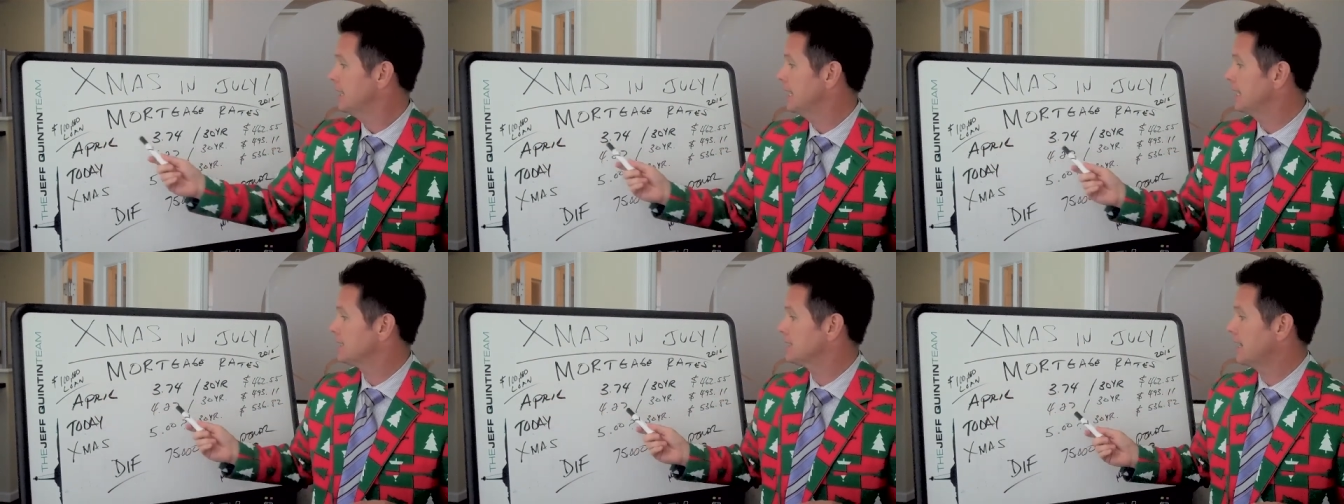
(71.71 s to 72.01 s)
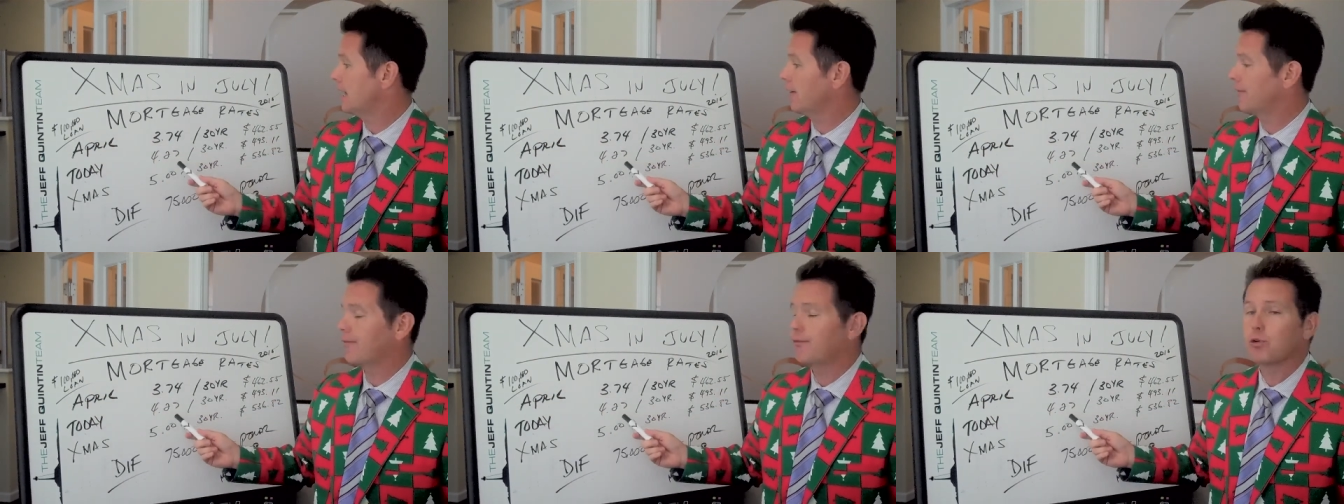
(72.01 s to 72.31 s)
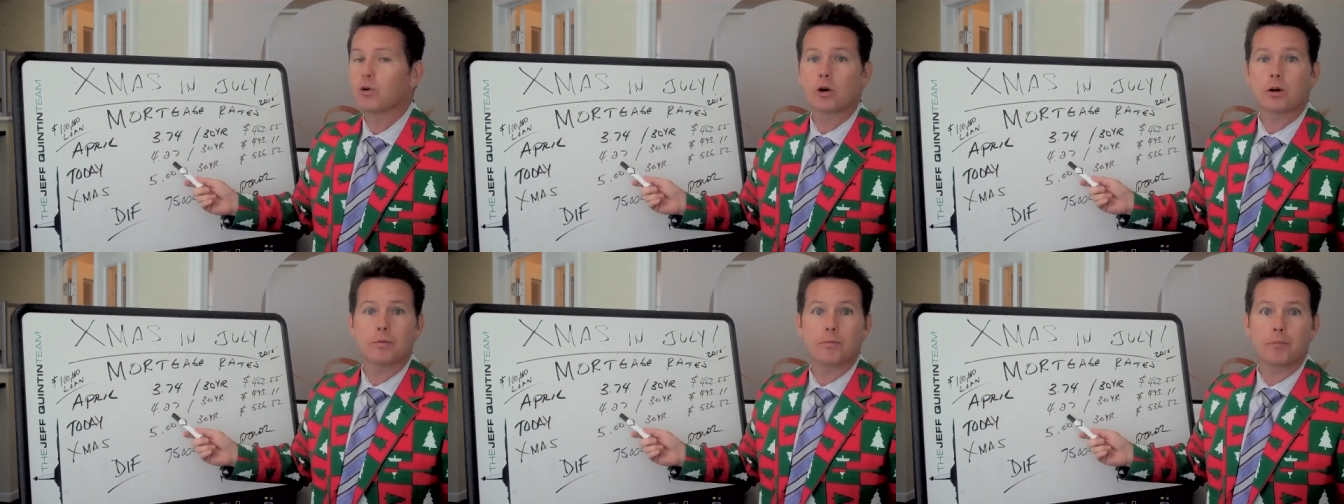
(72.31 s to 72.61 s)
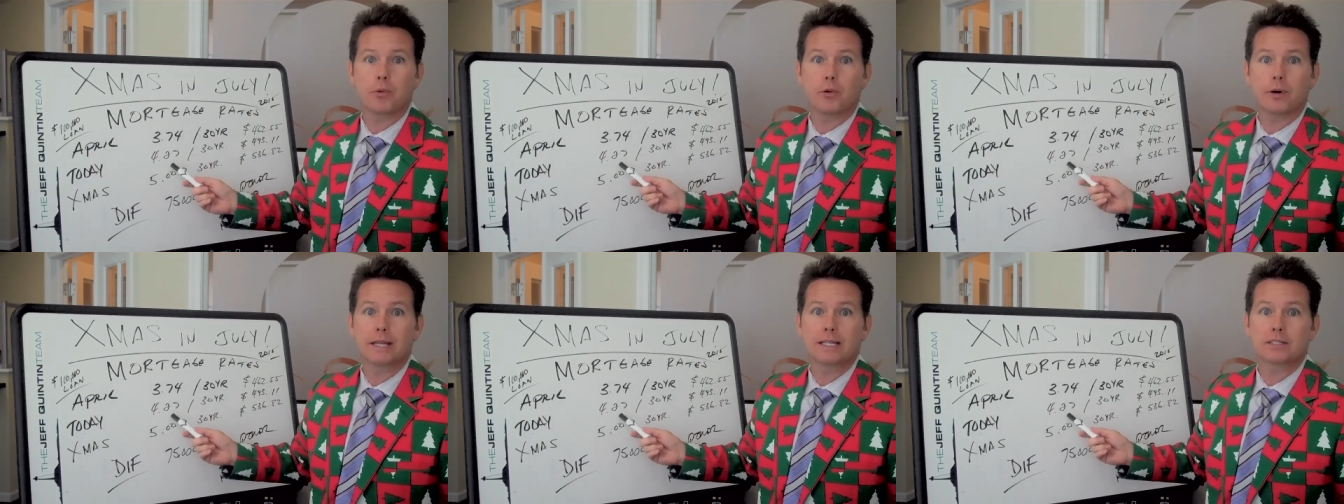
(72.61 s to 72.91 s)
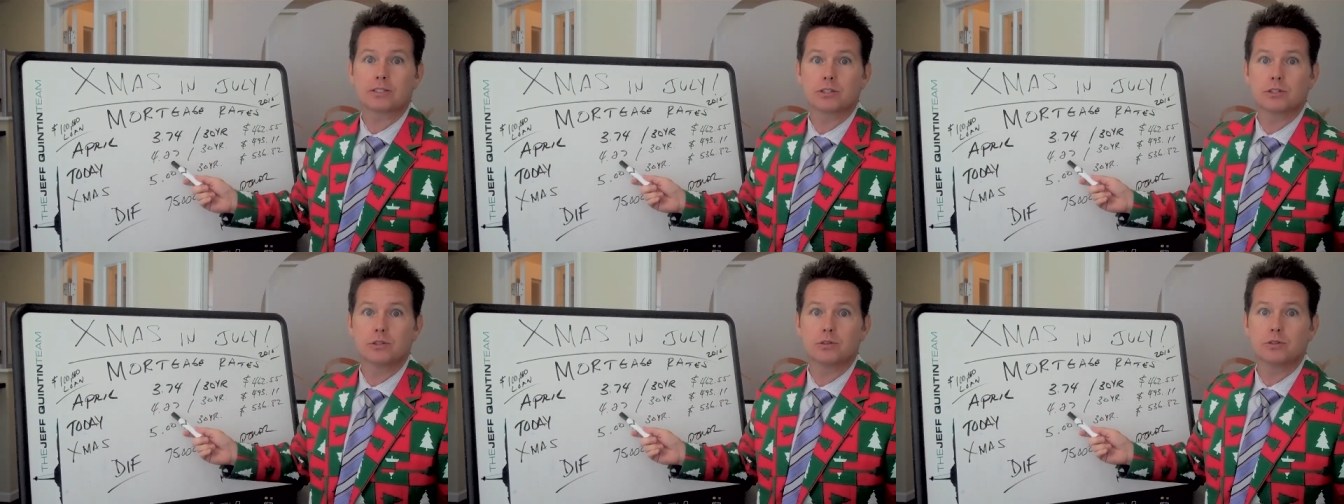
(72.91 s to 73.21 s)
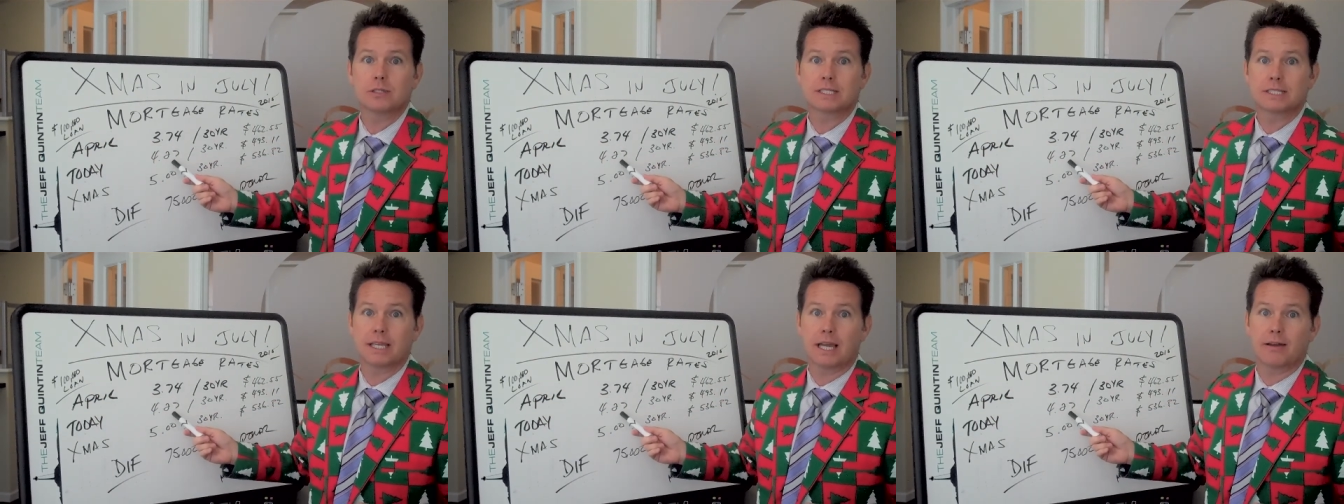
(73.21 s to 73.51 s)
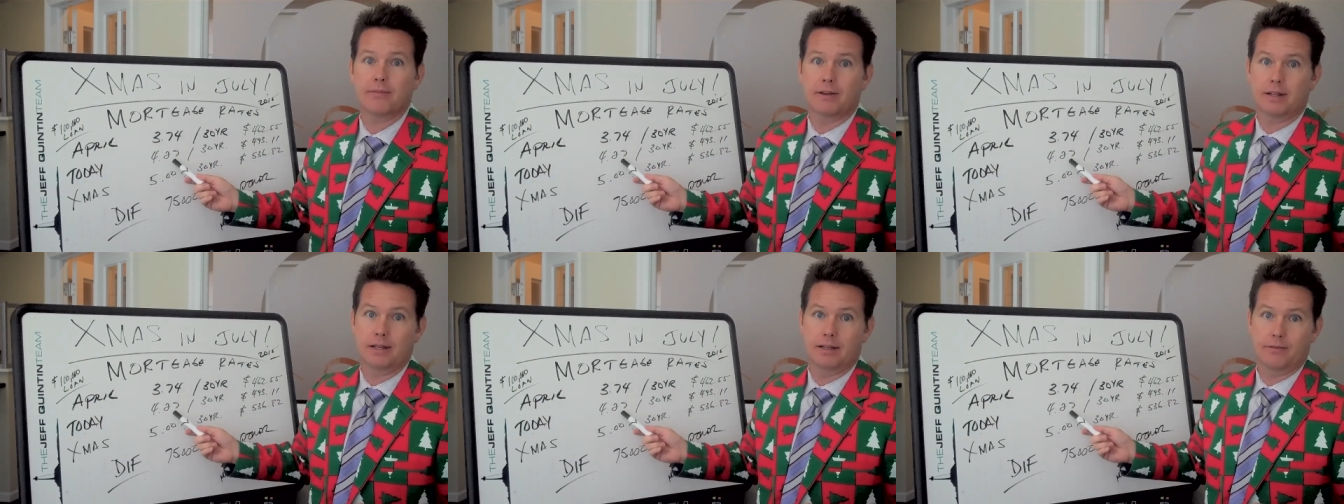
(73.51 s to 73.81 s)
is now four point two
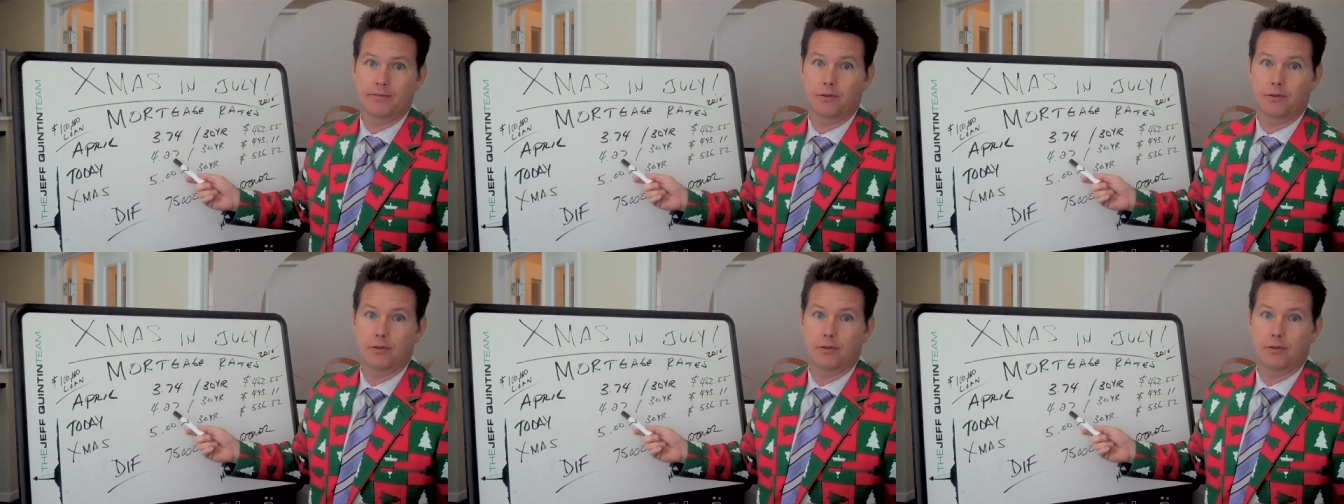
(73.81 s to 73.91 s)
seven,